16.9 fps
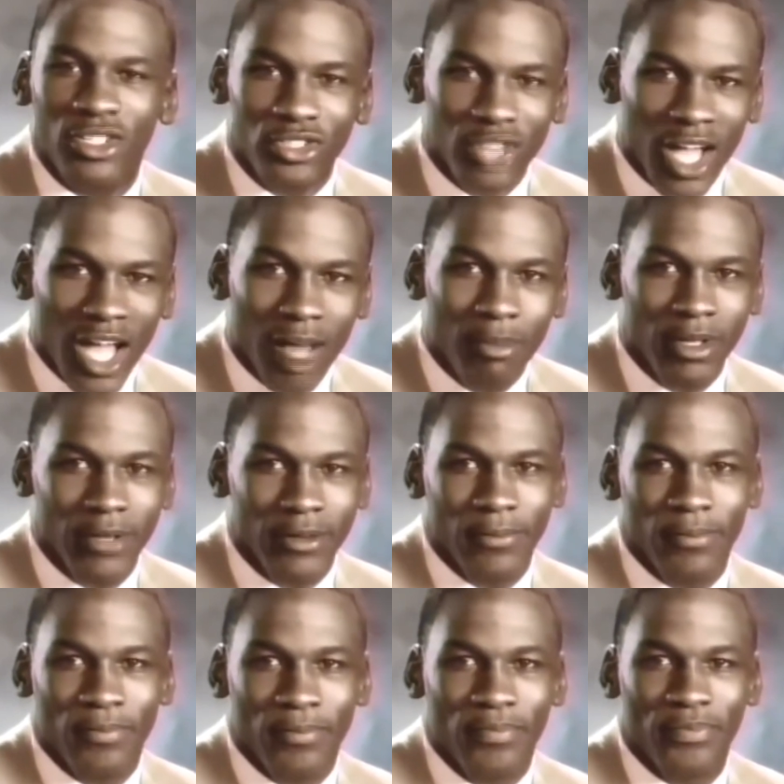Stop it.
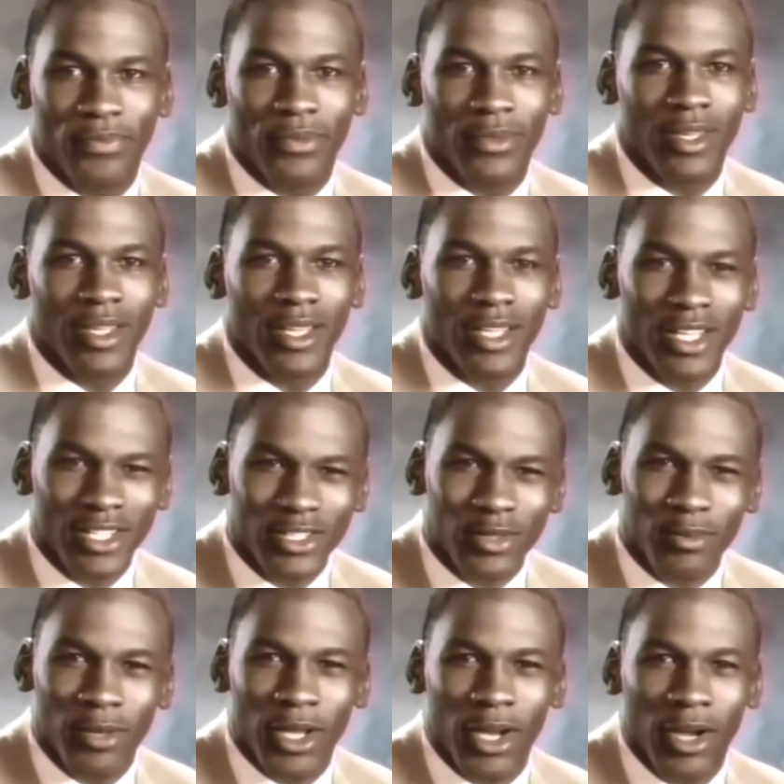
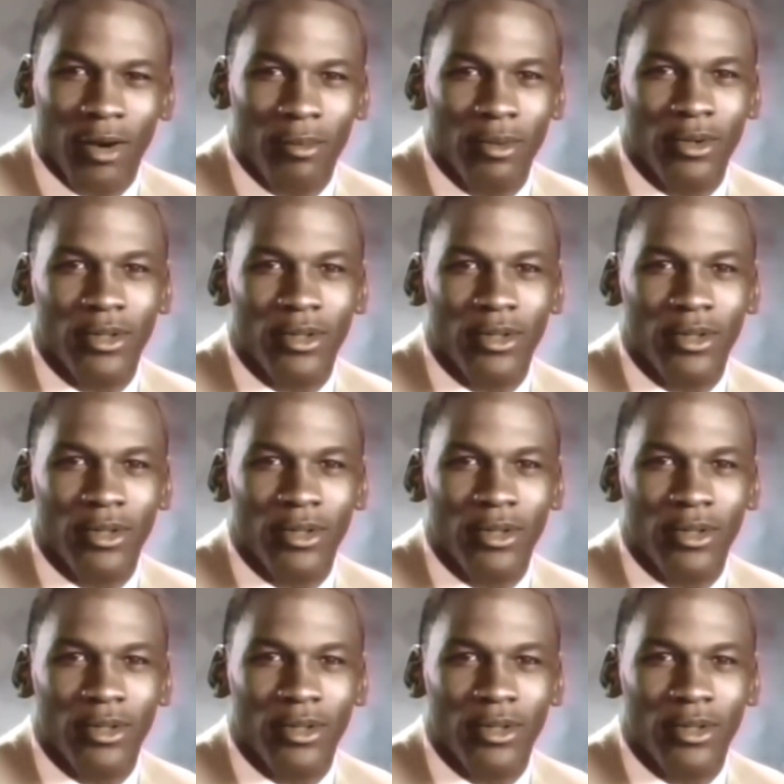Get some help.